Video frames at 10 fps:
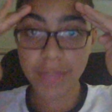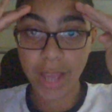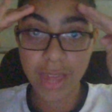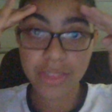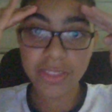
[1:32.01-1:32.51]

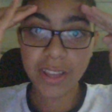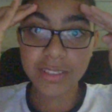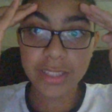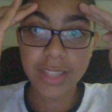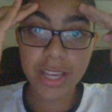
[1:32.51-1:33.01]
I thought
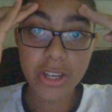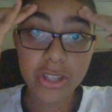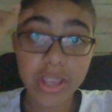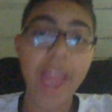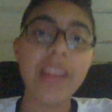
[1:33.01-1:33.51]
that they
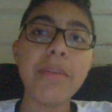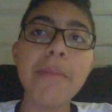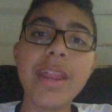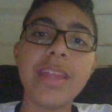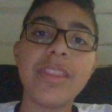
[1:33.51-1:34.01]
just
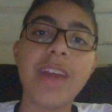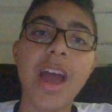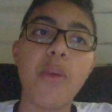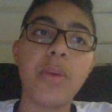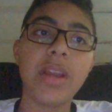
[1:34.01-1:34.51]
animated
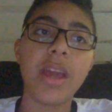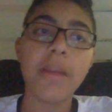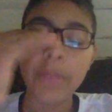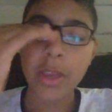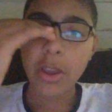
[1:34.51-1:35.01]
that when
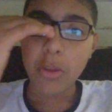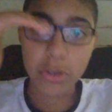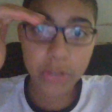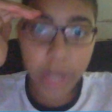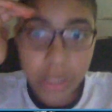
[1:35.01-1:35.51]

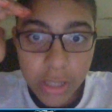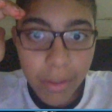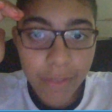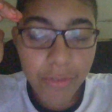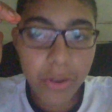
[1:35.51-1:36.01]
you guys saw
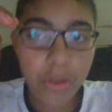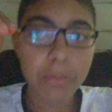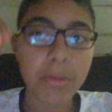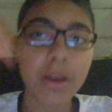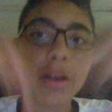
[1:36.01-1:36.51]
my video,
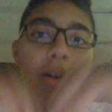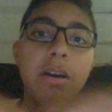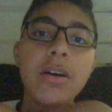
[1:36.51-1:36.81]
the